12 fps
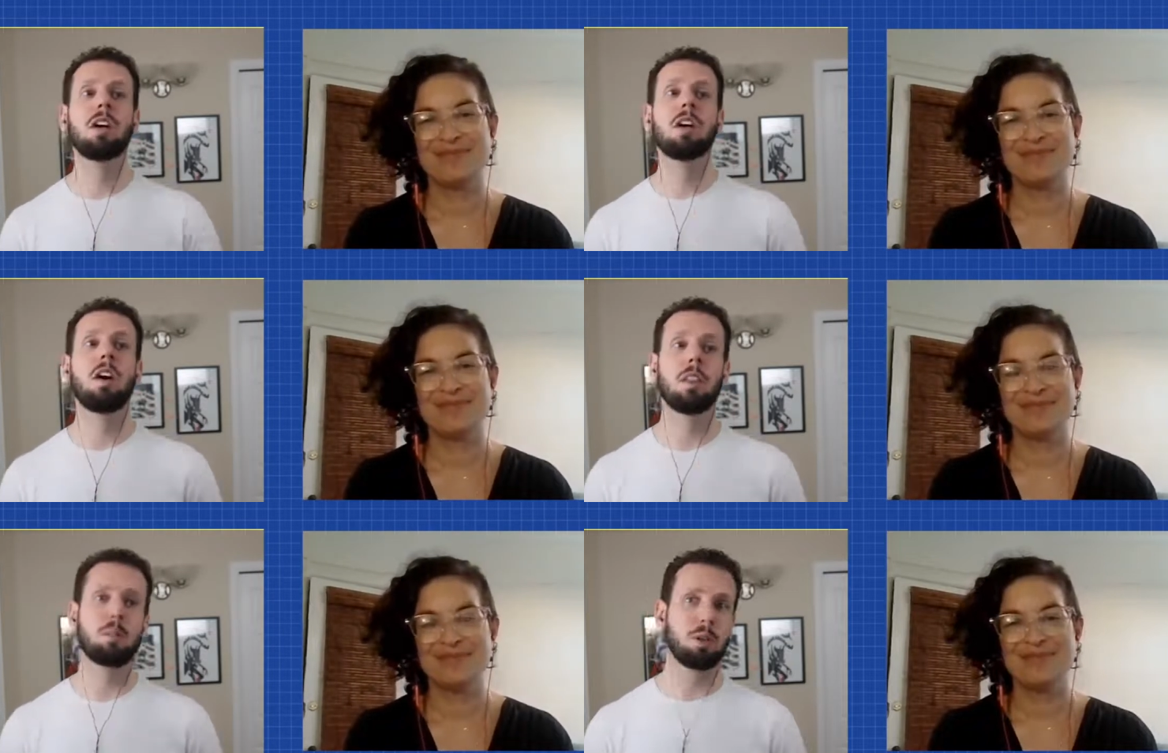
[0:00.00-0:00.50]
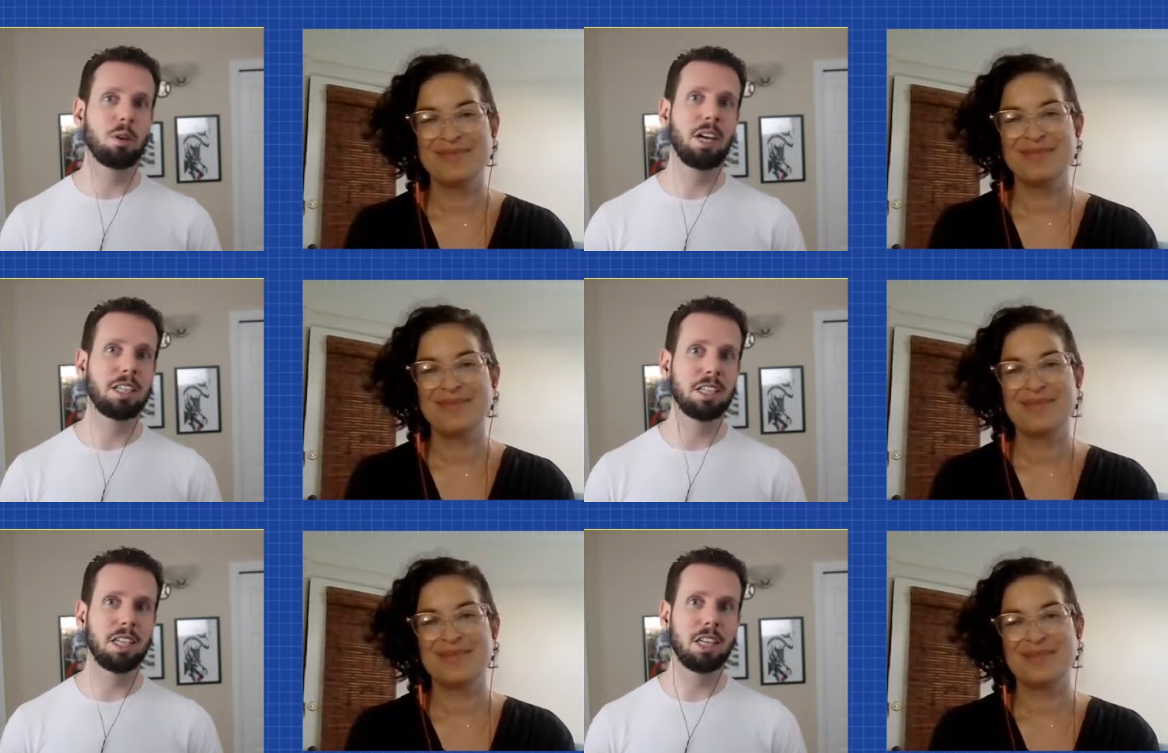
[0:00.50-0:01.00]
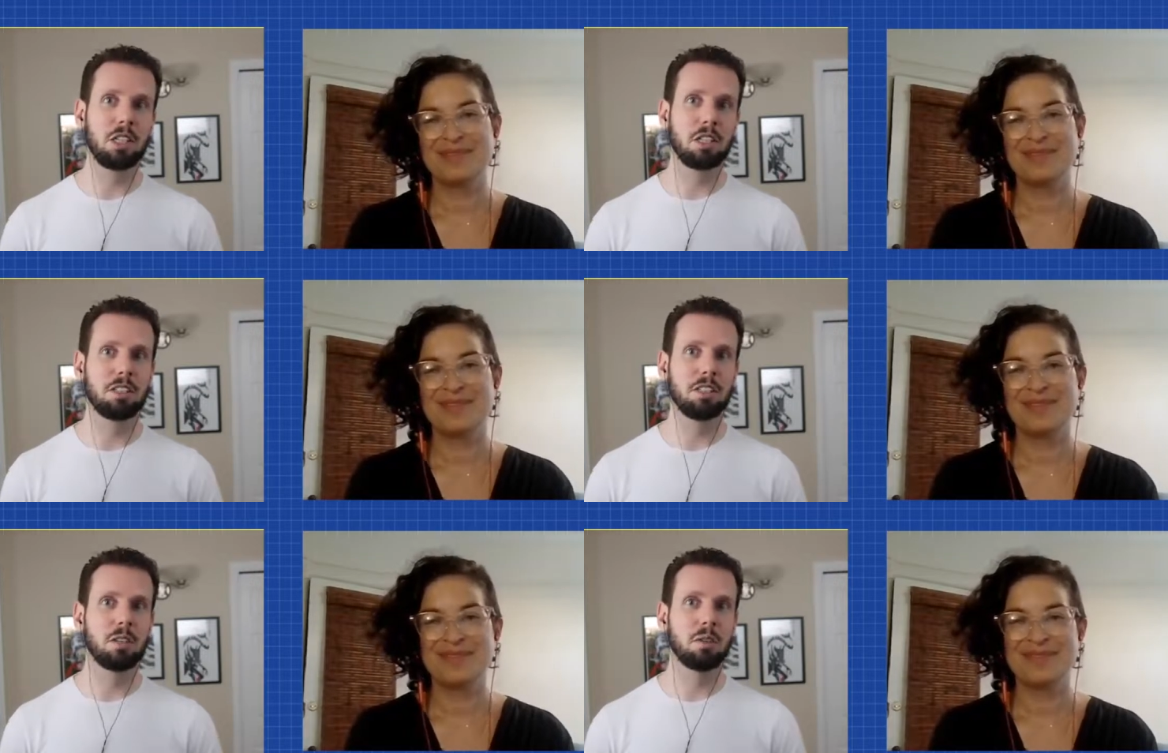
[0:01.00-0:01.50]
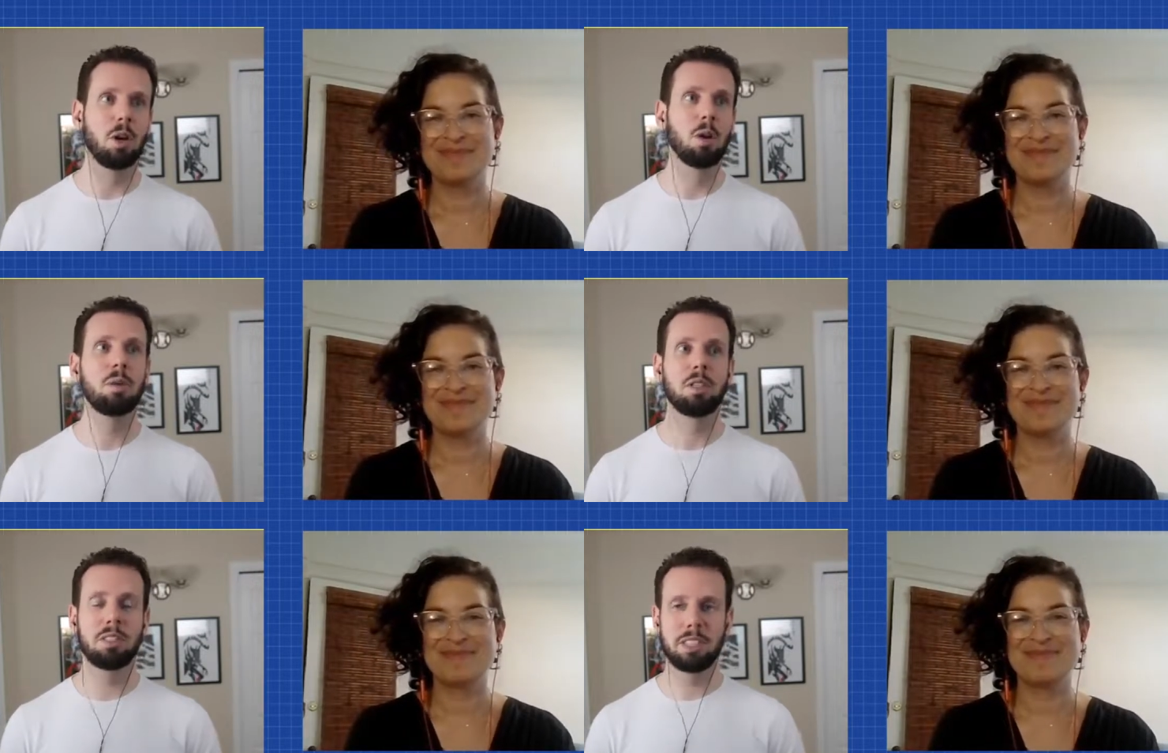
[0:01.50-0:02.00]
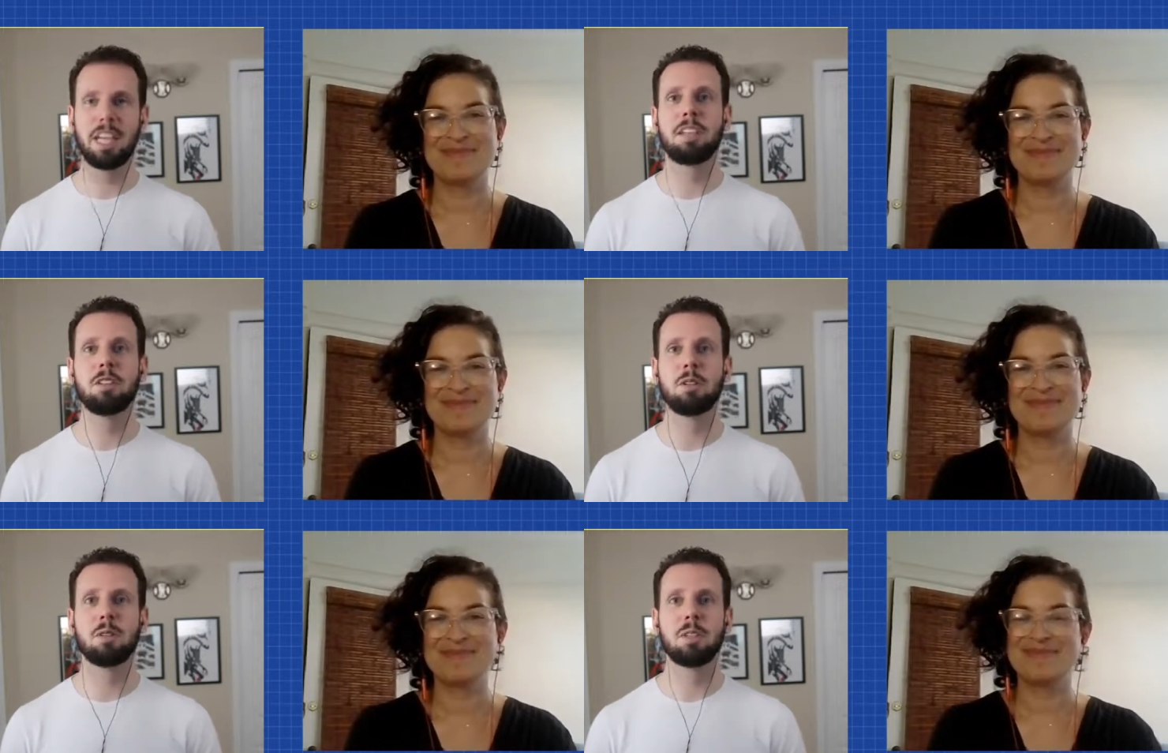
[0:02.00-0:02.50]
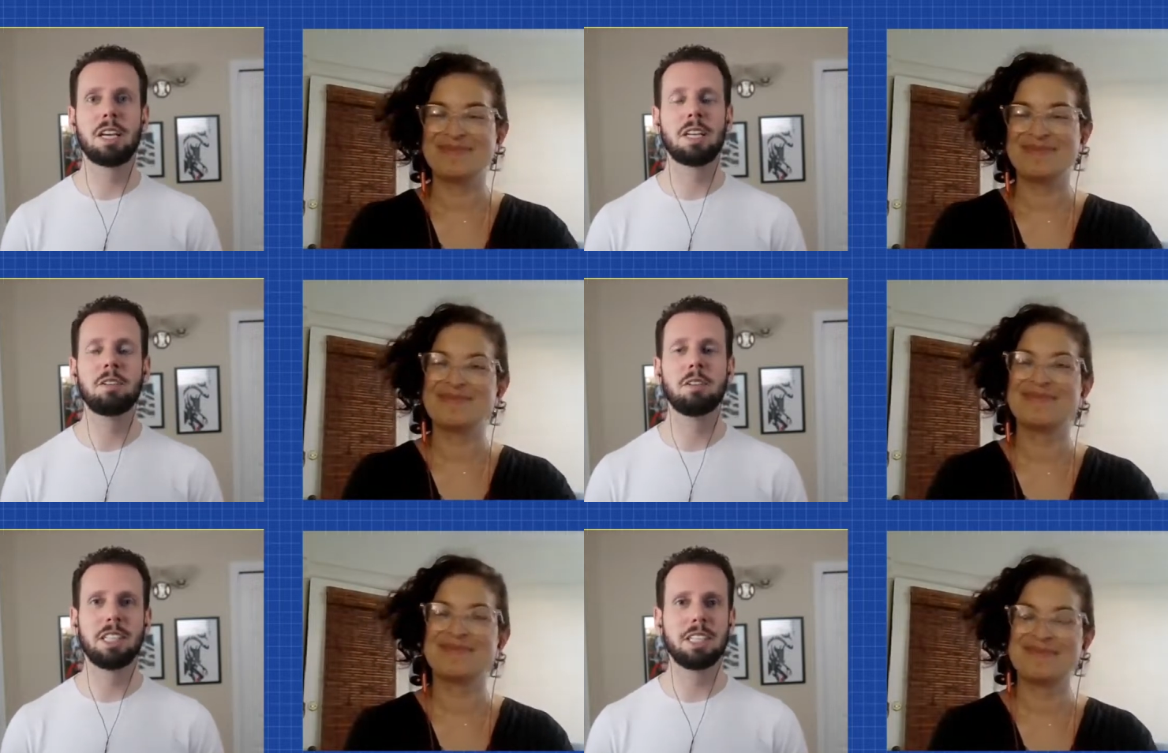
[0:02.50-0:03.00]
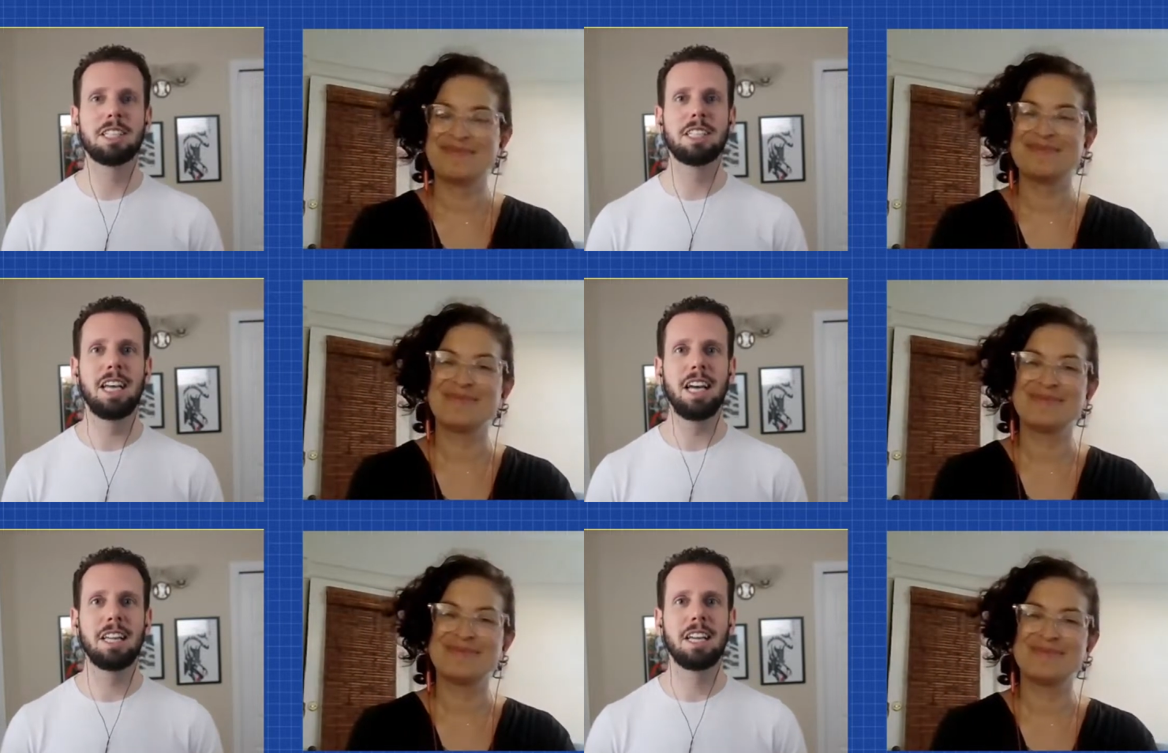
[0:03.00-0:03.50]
Speaker 1: So hope you stay tuned and you listen to that, and we'll see you all then.